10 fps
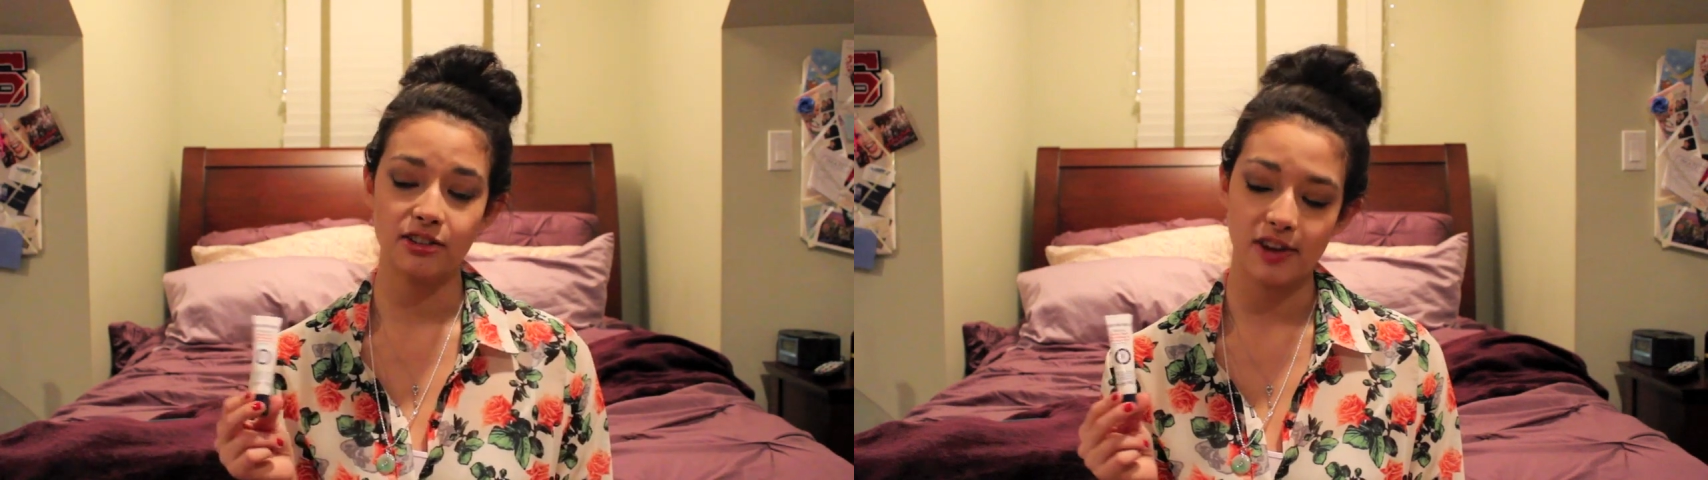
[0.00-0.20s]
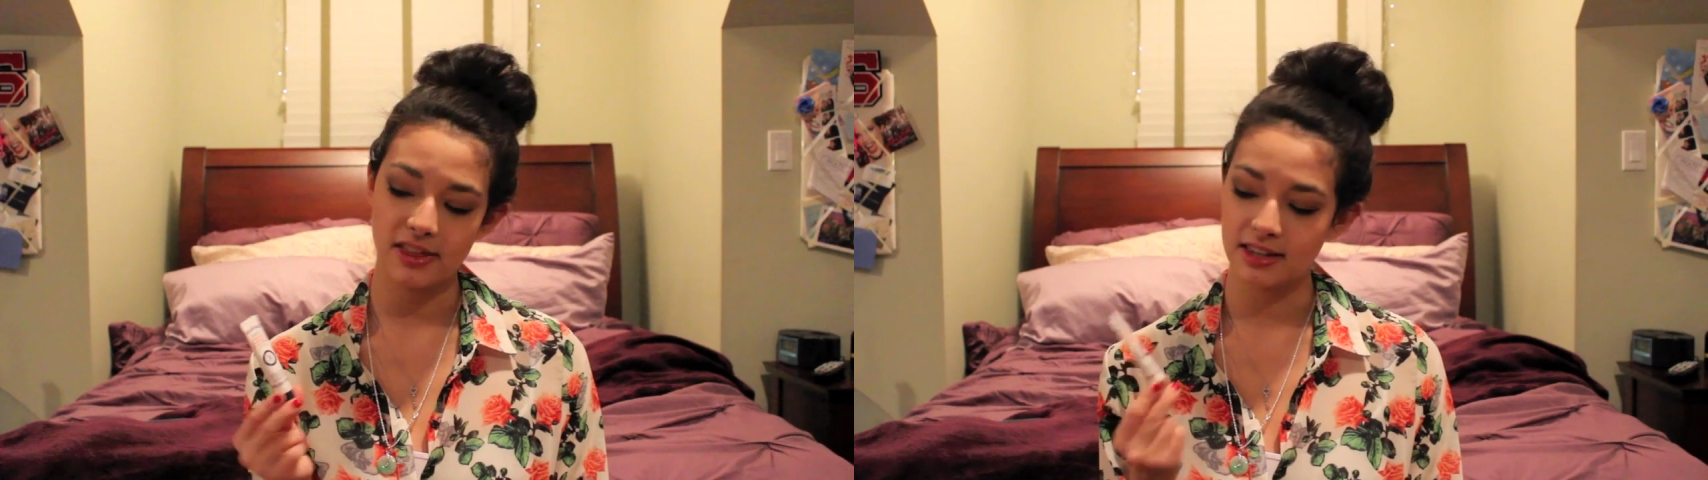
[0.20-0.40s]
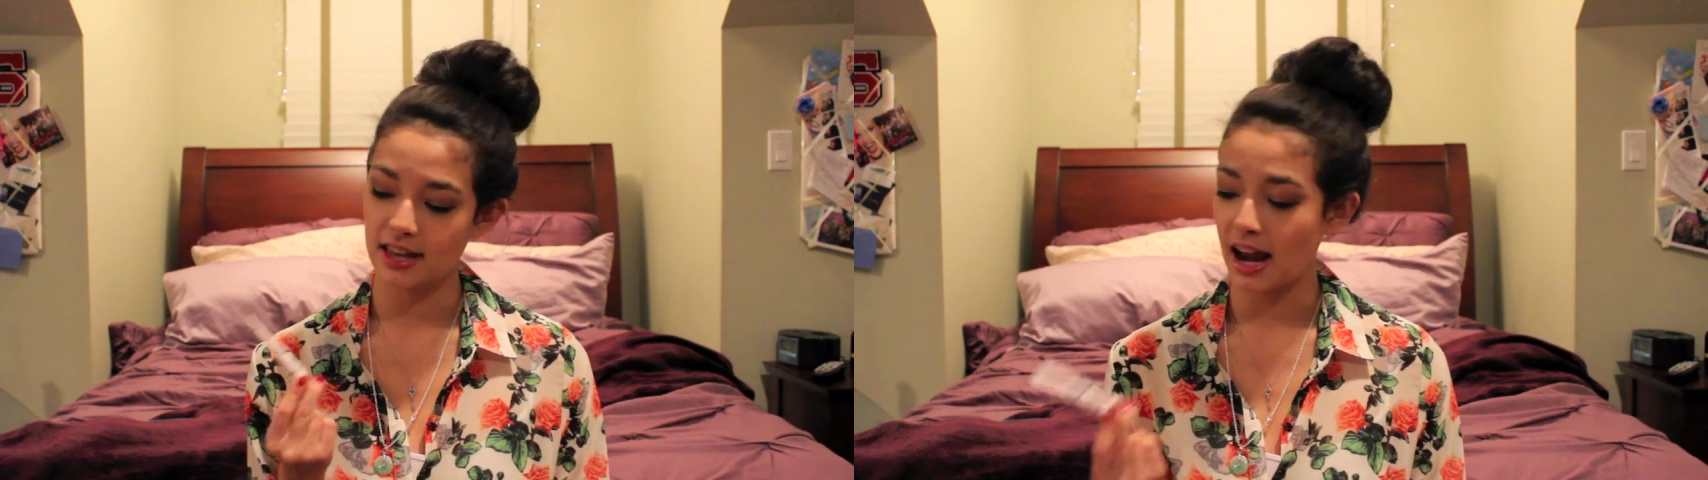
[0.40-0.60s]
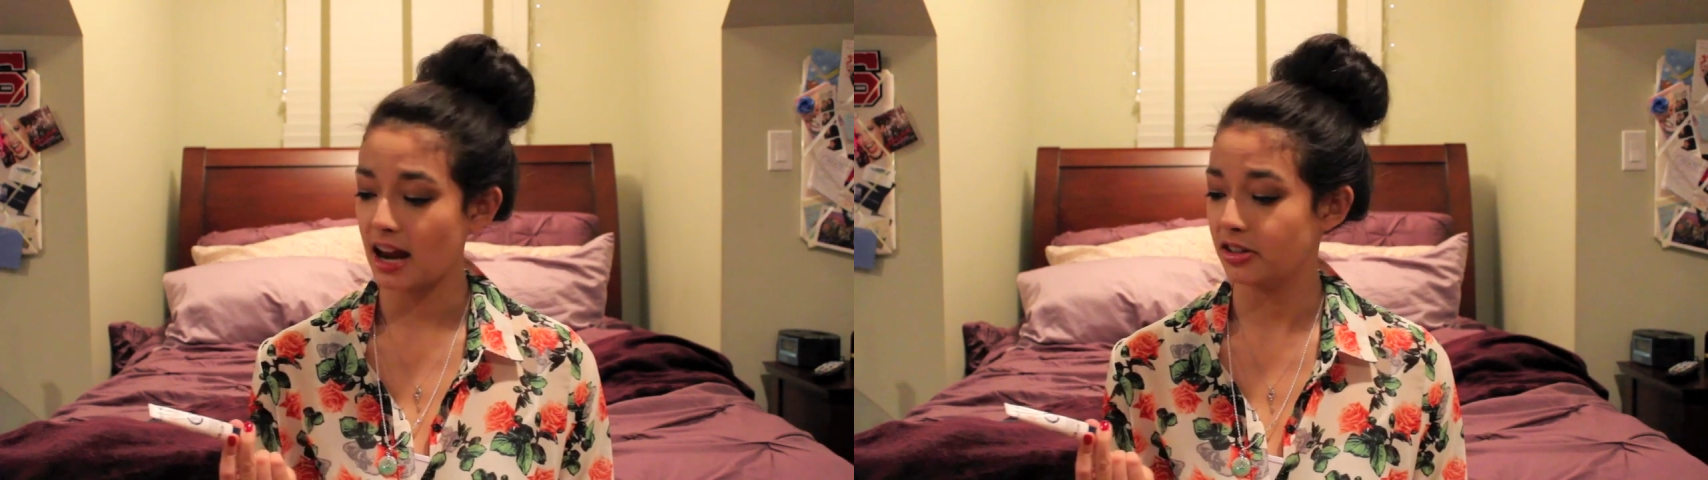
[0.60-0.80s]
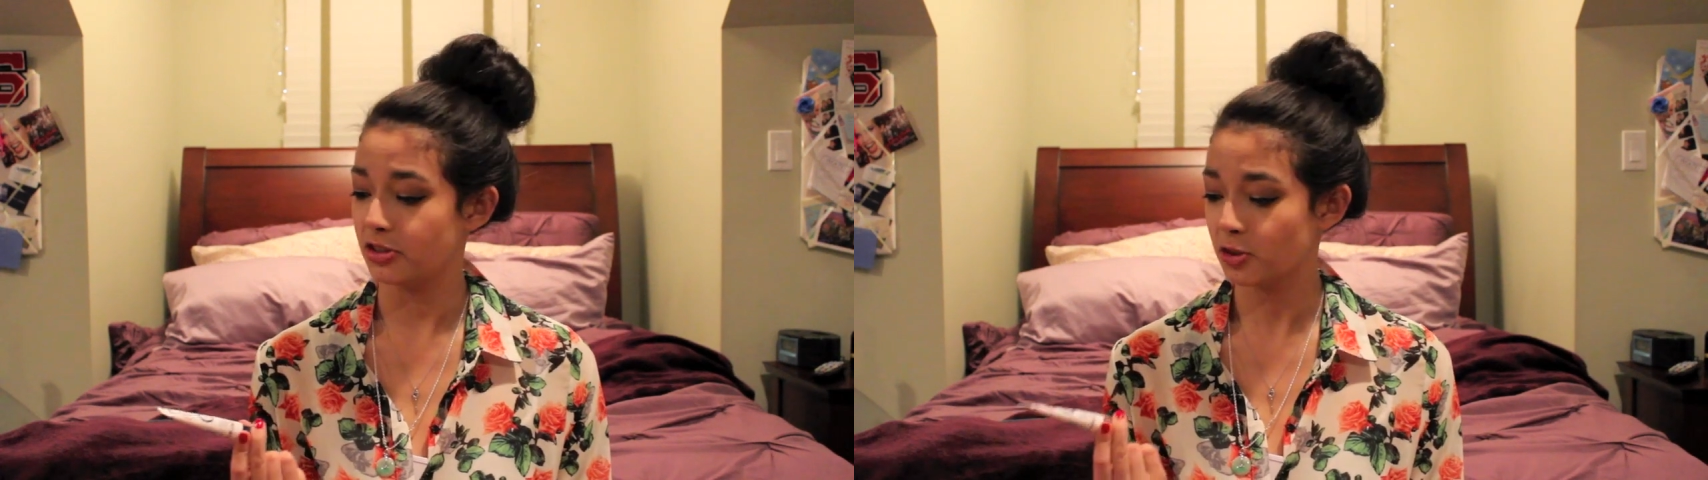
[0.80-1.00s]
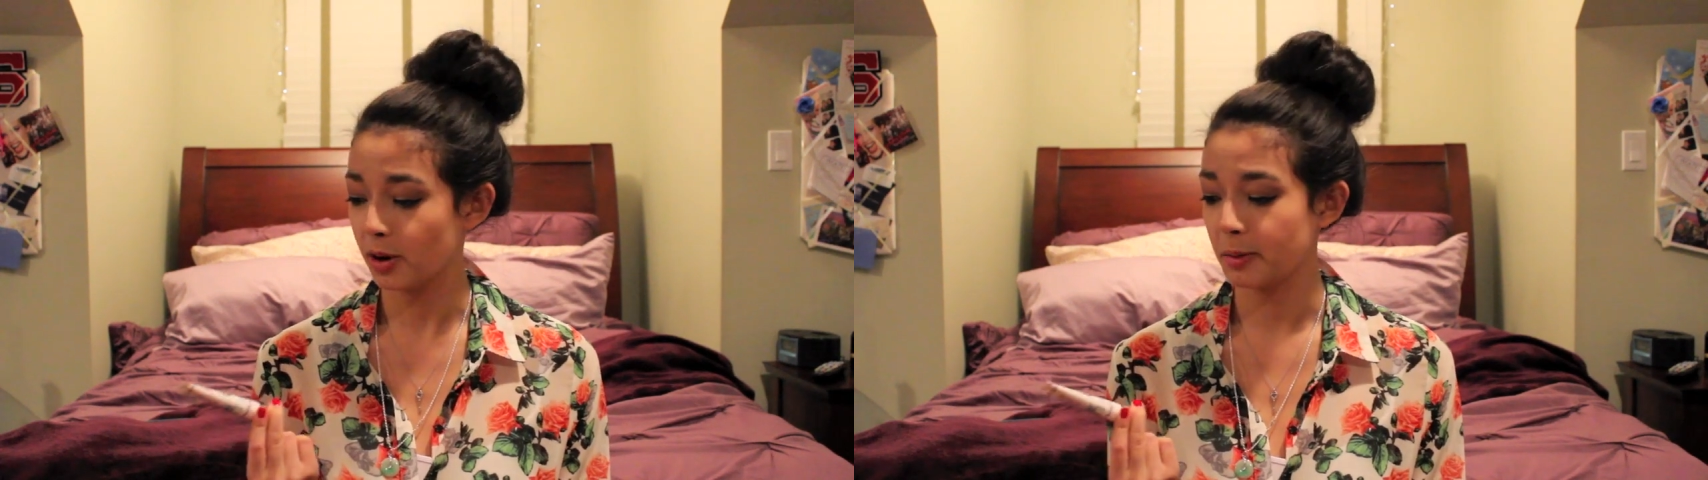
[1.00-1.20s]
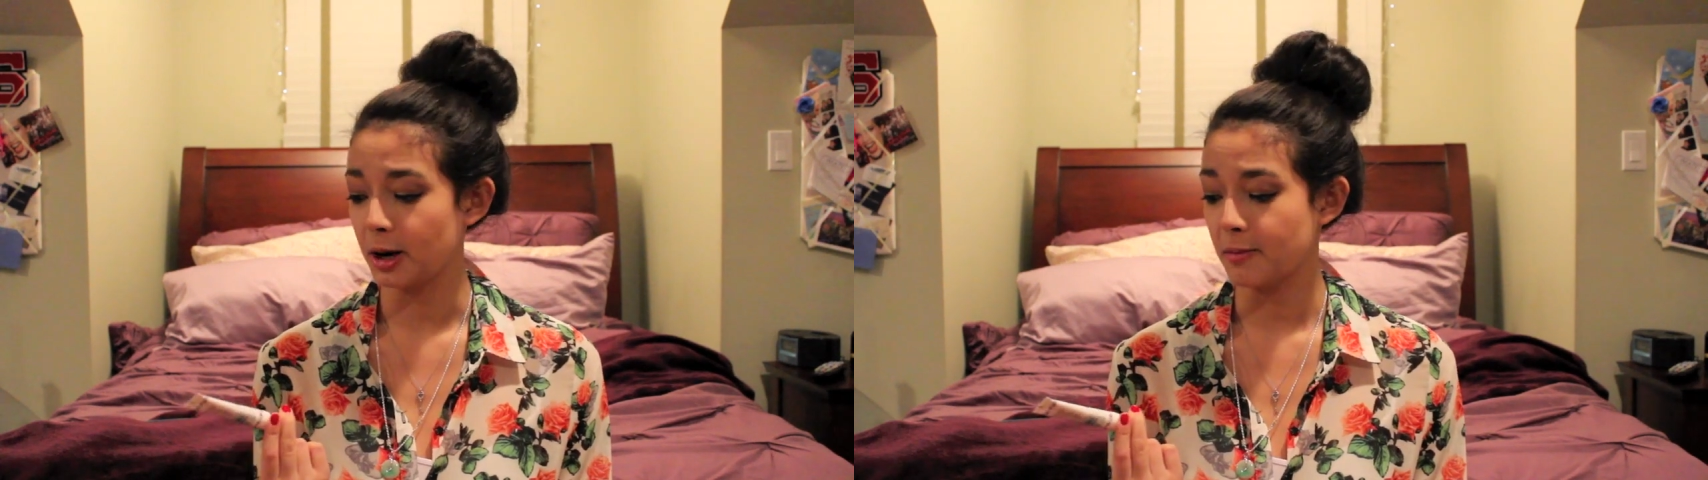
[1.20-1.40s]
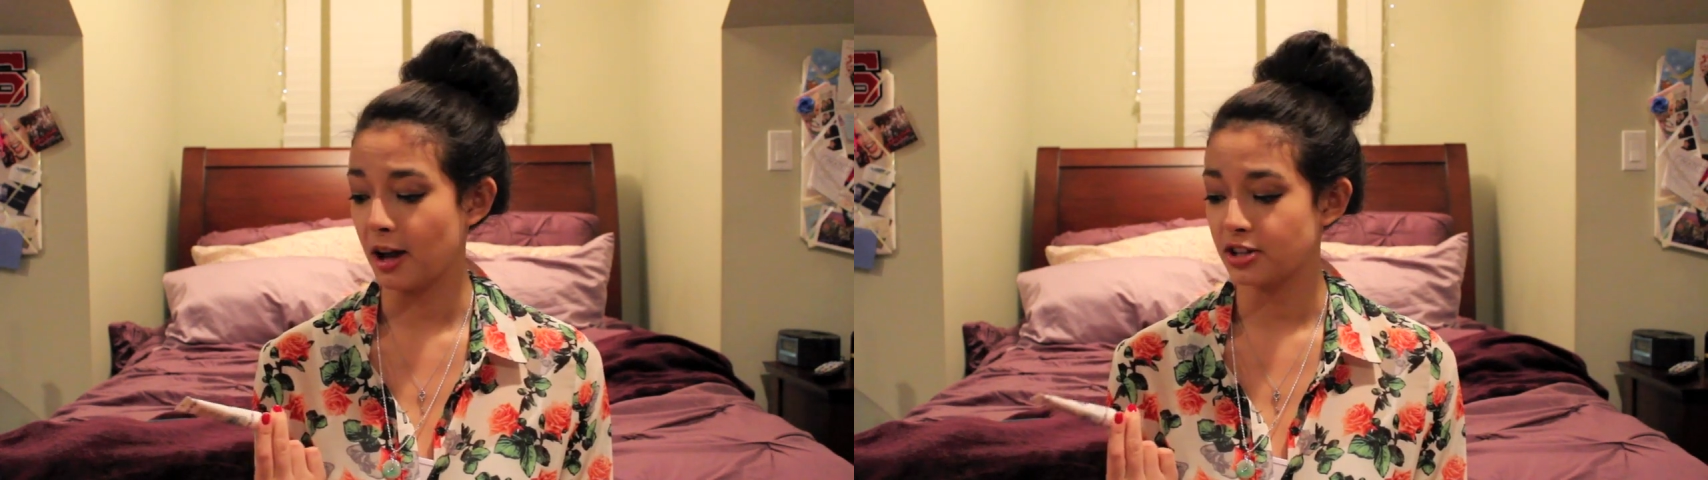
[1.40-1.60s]
find this at any store
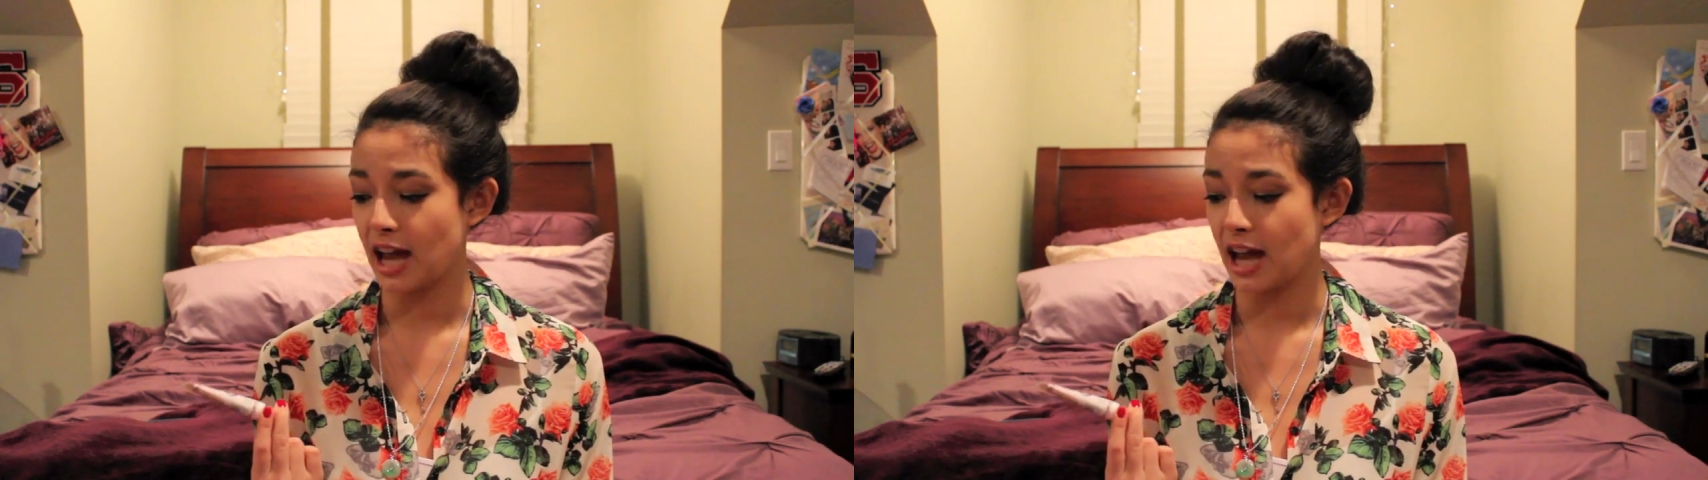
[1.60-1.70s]
pretty much